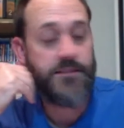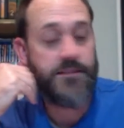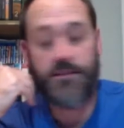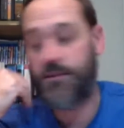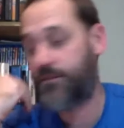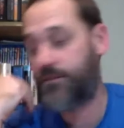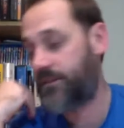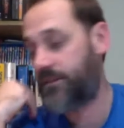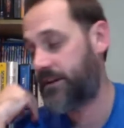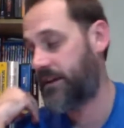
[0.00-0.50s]

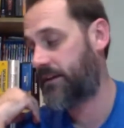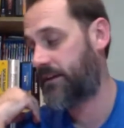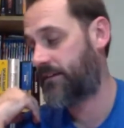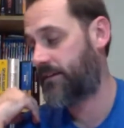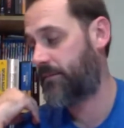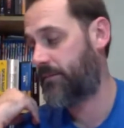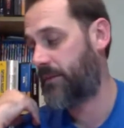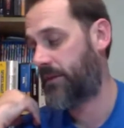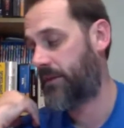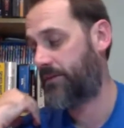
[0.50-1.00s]
near the end of
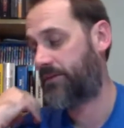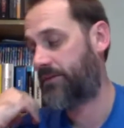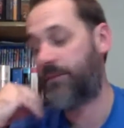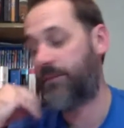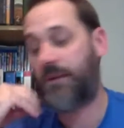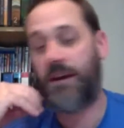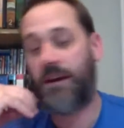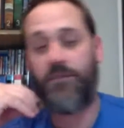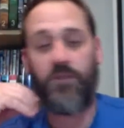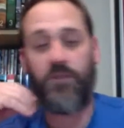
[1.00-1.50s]
the month, I'm
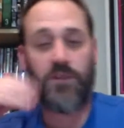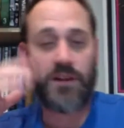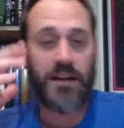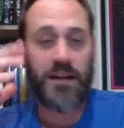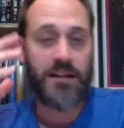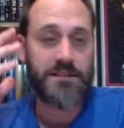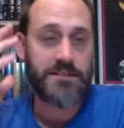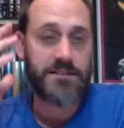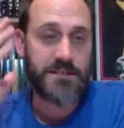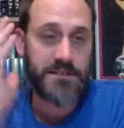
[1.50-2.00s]
gonna have all
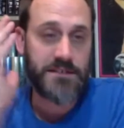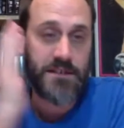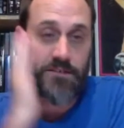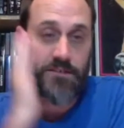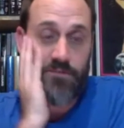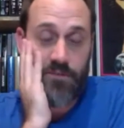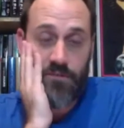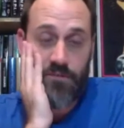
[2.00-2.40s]
kinds of stuff